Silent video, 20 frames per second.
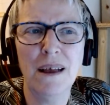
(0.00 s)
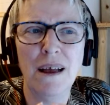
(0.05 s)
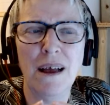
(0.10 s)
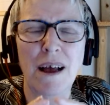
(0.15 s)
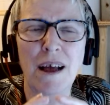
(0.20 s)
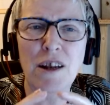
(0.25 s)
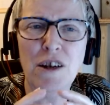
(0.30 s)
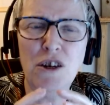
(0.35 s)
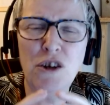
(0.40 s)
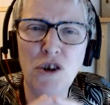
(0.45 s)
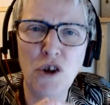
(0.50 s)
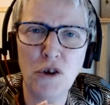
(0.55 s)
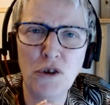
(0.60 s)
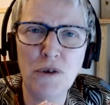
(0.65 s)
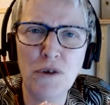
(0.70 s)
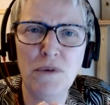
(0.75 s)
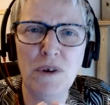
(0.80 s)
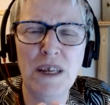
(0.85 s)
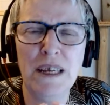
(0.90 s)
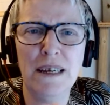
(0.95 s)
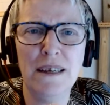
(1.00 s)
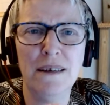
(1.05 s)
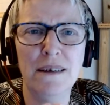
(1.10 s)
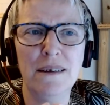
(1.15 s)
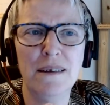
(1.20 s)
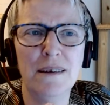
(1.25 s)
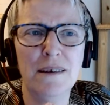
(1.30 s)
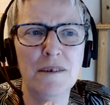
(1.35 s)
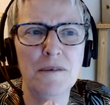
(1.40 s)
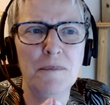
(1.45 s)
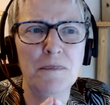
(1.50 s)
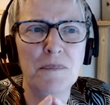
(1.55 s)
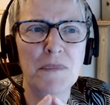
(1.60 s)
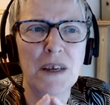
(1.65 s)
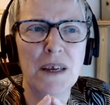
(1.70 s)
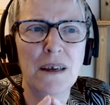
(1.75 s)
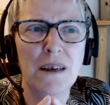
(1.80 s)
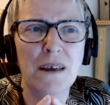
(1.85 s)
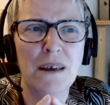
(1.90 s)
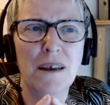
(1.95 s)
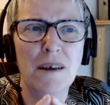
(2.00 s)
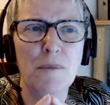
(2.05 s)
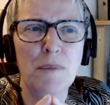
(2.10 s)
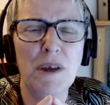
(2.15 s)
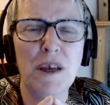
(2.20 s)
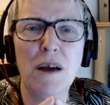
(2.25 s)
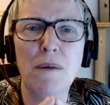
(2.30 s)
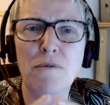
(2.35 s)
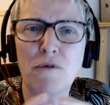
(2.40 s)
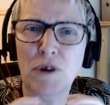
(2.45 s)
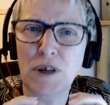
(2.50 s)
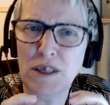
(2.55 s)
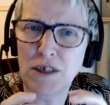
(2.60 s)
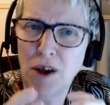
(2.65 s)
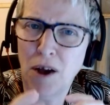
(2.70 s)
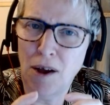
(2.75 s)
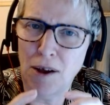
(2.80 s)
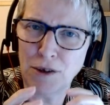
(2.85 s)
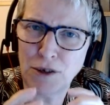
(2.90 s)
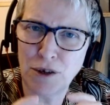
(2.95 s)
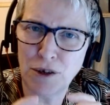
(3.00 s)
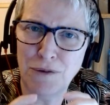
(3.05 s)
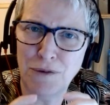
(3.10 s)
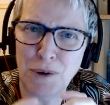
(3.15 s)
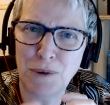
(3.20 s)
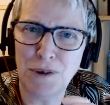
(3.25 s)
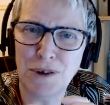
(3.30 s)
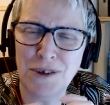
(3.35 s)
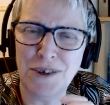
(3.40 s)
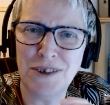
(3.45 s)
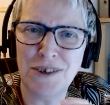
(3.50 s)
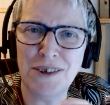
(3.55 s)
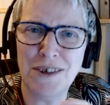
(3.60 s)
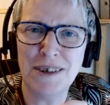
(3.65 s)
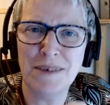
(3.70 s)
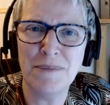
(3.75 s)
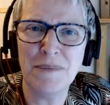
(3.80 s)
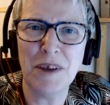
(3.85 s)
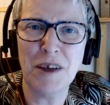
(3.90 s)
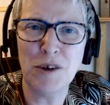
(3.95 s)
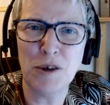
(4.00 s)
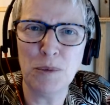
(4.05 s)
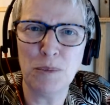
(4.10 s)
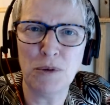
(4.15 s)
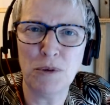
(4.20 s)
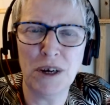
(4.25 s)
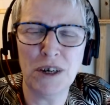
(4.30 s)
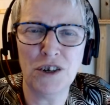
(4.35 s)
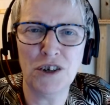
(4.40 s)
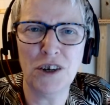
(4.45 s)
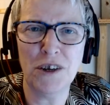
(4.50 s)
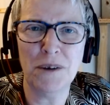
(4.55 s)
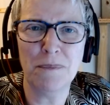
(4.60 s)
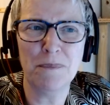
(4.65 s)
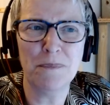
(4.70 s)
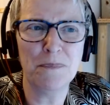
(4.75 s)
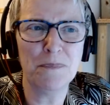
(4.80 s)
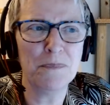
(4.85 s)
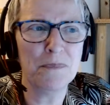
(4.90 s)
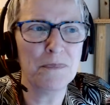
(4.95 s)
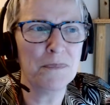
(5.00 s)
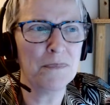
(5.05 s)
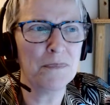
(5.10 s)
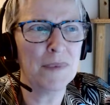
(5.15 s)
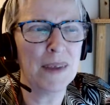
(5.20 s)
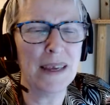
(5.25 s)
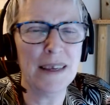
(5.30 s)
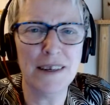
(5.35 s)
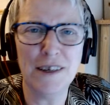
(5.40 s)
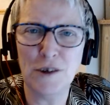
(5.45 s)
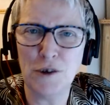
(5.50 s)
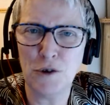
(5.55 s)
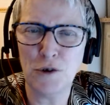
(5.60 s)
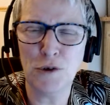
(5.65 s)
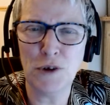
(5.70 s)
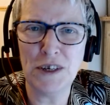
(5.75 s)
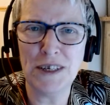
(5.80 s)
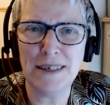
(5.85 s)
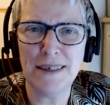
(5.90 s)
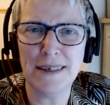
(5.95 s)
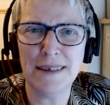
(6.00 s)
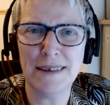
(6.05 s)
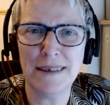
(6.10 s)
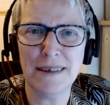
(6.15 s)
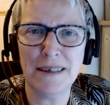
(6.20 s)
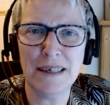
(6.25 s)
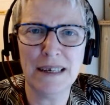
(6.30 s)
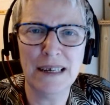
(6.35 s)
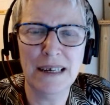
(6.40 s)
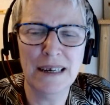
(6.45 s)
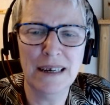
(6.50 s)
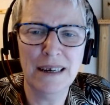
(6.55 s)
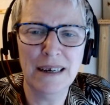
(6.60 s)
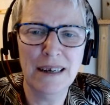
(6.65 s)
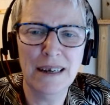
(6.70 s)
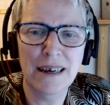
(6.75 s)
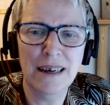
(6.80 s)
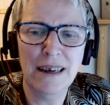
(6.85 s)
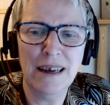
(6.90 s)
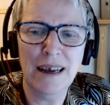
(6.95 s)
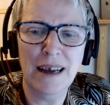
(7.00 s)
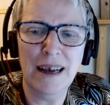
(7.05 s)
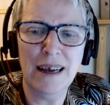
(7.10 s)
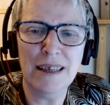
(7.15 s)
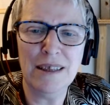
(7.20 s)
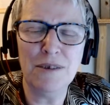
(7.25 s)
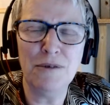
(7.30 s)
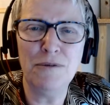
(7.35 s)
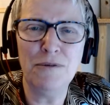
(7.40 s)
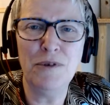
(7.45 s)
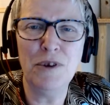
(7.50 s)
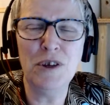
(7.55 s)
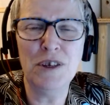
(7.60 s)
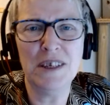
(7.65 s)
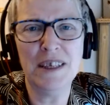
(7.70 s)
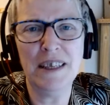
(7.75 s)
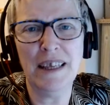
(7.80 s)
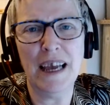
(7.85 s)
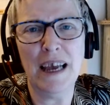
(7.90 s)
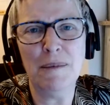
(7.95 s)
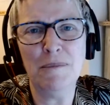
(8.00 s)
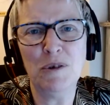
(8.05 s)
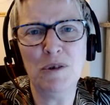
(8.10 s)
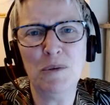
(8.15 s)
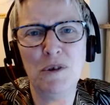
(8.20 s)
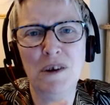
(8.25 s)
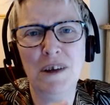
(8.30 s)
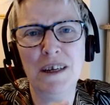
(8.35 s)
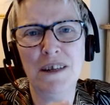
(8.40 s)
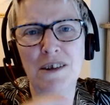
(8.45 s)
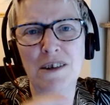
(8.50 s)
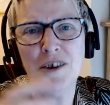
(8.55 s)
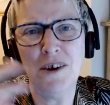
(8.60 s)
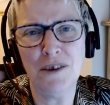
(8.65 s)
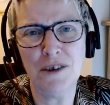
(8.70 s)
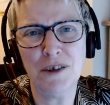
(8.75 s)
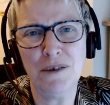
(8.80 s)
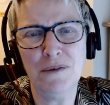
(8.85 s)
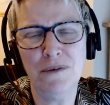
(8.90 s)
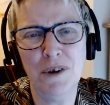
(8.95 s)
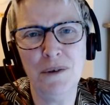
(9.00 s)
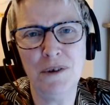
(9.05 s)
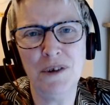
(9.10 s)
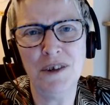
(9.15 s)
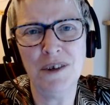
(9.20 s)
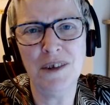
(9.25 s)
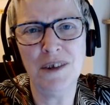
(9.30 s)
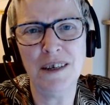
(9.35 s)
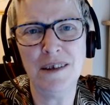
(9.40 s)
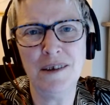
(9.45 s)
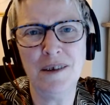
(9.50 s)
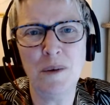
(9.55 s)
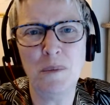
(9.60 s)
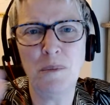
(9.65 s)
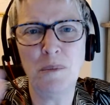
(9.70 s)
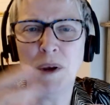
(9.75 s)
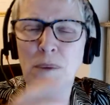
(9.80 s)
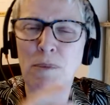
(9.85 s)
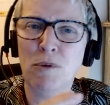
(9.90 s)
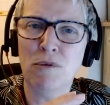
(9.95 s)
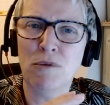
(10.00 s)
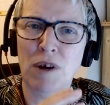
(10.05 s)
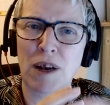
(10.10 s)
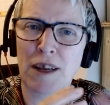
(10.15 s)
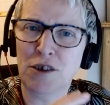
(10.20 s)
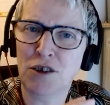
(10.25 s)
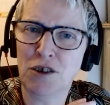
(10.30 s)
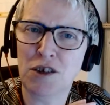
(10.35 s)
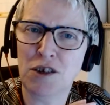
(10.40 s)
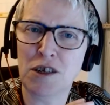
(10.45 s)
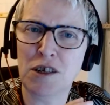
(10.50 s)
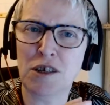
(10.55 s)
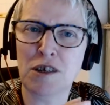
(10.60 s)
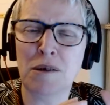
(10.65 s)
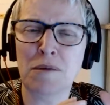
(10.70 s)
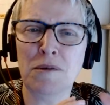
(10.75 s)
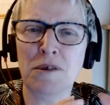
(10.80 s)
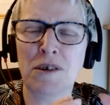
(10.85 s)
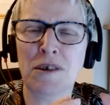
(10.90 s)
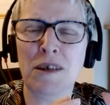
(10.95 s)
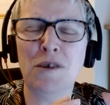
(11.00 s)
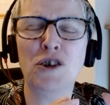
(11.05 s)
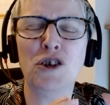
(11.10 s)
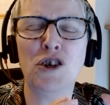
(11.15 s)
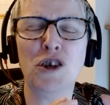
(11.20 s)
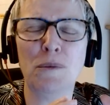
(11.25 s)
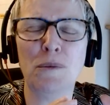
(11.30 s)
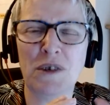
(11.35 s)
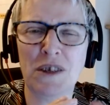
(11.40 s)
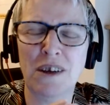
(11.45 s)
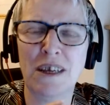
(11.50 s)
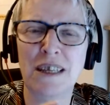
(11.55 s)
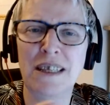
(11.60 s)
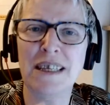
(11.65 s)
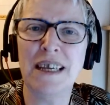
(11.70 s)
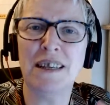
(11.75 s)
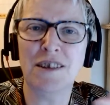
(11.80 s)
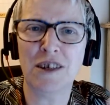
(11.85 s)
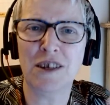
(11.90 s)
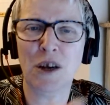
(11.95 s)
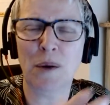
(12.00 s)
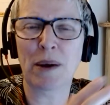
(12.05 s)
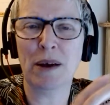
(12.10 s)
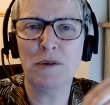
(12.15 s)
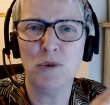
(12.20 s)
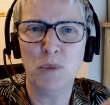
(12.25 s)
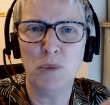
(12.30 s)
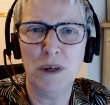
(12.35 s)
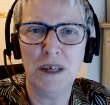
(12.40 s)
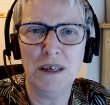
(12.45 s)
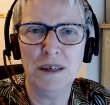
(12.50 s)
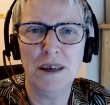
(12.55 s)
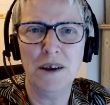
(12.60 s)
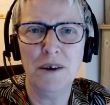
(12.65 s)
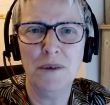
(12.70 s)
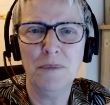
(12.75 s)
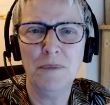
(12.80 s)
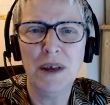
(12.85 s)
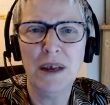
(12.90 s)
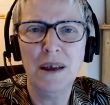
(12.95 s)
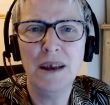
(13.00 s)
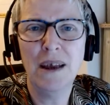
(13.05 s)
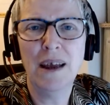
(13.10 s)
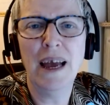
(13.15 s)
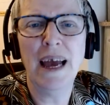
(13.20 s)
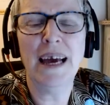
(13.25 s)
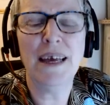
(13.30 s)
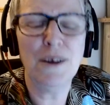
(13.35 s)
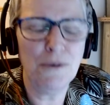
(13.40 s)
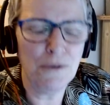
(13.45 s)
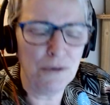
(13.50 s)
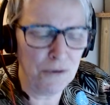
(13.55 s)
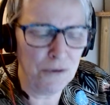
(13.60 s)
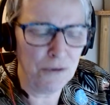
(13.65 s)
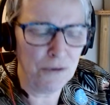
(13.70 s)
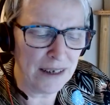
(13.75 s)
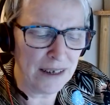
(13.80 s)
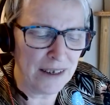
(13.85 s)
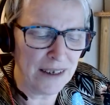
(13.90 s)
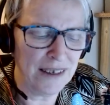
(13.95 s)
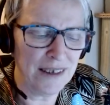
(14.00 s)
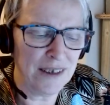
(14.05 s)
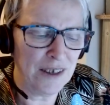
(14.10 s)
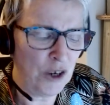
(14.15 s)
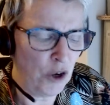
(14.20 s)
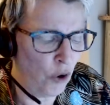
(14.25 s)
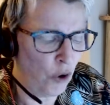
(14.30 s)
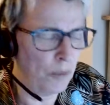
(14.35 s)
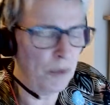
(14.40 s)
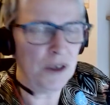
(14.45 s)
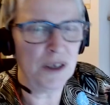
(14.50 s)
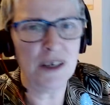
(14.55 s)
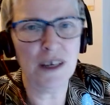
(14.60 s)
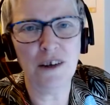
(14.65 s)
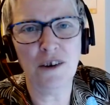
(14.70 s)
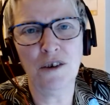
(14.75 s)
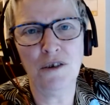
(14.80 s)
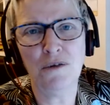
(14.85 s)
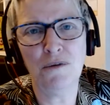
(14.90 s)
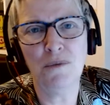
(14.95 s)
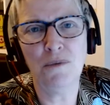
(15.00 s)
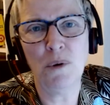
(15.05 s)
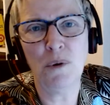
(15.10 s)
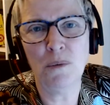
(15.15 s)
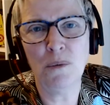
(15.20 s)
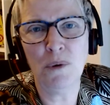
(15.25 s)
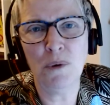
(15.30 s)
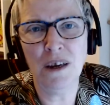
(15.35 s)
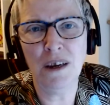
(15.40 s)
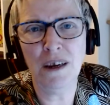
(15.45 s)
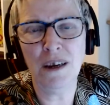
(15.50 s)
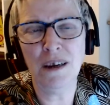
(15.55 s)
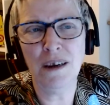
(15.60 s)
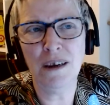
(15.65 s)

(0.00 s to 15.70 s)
a lot of leaders become very task focused under pressure and in a crisis. And the first thing that happens when you get task focused is the people relationship side tends to go out the window. And in fact, it's the opposite of what we